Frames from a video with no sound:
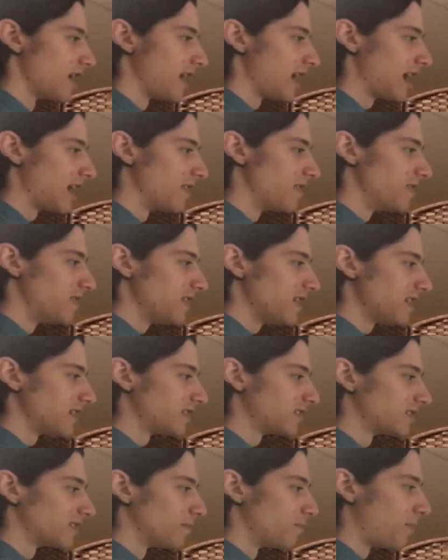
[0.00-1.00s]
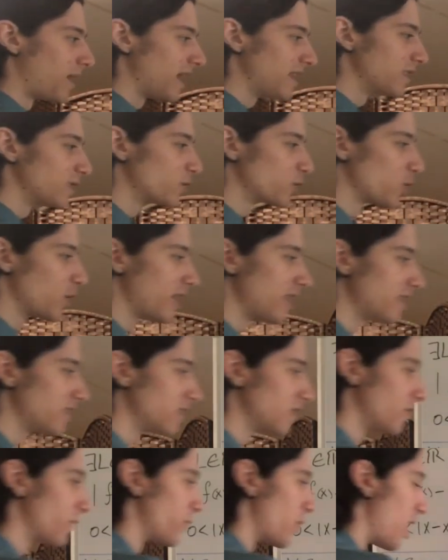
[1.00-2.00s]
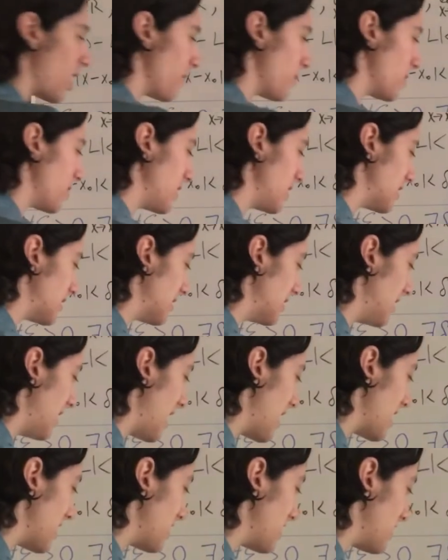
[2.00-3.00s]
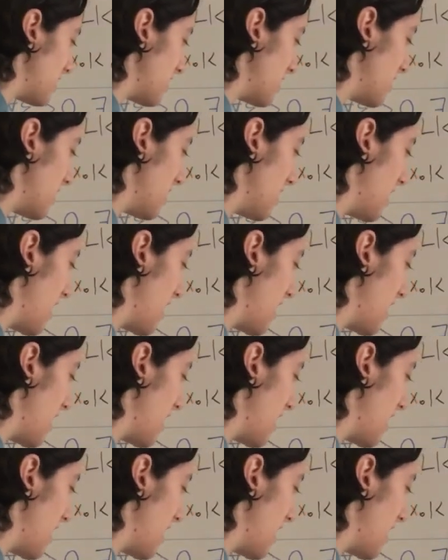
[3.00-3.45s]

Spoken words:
And this, by the transitive property, is less than